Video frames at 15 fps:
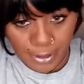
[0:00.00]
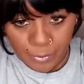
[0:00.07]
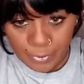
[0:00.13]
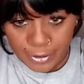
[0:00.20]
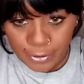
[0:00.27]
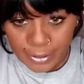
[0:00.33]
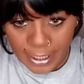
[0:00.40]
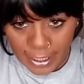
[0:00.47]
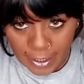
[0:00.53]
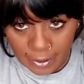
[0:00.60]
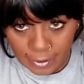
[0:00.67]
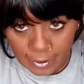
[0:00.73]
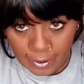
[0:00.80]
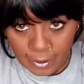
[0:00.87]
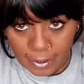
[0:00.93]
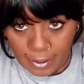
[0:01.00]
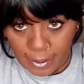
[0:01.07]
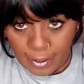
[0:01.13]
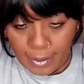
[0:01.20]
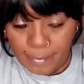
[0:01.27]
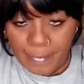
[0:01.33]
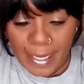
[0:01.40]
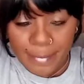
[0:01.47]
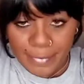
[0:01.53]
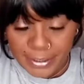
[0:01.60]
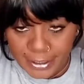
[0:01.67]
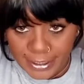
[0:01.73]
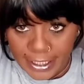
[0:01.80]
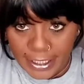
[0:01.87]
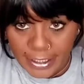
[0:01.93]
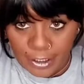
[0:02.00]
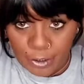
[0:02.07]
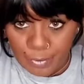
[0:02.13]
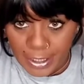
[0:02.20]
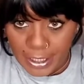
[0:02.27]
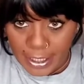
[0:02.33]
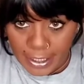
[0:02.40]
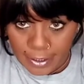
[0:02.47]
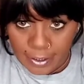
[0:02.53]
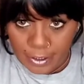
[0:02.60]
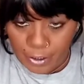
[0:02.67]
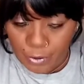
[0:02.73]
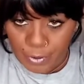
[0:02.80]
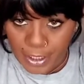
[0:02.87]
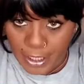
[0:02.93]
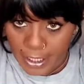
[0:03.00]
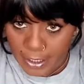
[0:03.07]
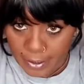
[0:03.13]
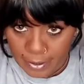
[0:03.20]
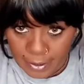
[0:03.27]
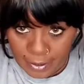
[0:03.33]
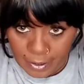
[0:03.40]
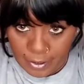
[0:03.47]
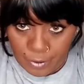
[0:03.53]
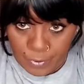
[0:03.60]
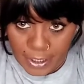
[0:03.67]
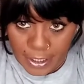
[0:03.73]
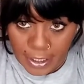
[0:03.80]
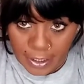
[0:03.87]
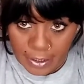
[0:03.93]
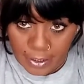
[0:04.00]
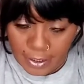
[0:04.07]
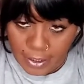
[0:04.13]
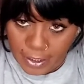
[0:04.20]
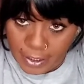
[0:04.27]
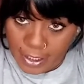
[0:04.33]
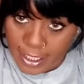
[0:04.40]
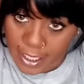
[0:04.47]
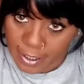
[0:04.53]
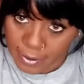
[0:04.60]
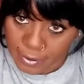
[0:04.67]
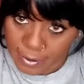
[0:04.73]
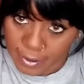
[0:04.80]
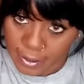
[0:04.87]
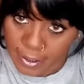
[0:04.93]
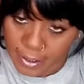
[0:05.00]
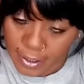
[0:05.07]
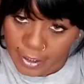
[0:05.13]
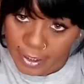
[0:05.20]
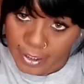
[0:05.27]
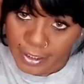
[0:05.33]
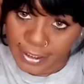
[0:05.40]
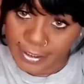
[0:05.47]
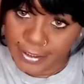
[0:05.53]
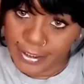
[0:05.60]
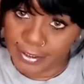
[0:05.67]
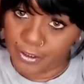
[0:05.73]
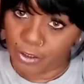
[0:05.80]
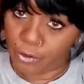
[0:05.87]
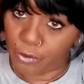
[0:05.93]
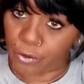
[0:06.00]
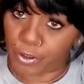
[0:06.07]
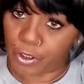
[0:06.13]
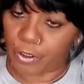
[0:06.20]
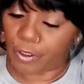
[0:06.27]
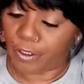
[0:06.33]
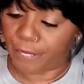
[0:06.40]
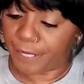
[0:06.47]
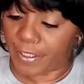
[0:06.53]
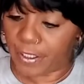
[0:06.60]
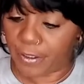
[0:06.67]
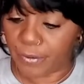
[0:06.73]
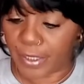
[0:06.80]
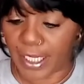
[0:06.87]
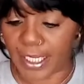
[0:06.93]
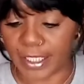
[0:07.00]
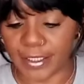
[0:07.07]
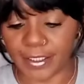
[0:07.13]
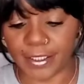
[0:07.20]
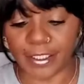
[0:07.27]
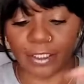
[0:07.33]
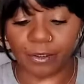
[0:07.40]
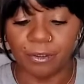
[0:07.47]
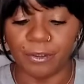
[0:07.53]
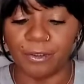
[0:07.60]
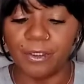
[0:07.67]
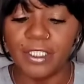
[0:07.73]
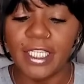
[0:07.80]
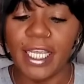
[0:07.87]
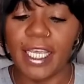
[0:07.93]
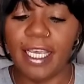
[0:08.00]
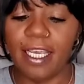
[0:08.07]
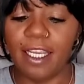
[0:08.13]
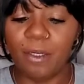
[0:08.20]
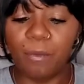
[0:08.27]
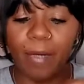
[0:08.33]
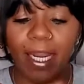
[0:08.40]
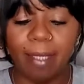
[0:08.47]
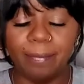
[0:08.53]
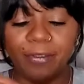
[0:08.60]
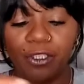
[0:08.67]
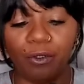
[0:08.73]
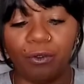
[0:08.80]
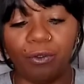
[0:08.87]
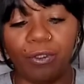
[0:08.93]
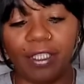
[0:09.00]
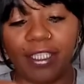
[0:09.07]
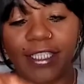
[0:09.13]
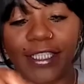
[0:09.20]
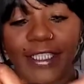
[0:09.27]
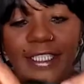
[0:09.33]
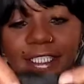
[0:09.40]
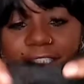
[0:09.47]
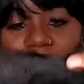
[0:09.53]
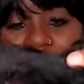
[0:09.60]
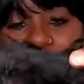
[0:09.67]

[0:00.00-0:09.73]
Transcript: Well, you can. My mistake. You can. You can. You can. Ah, this is the on and off. Okay, so it wraps on.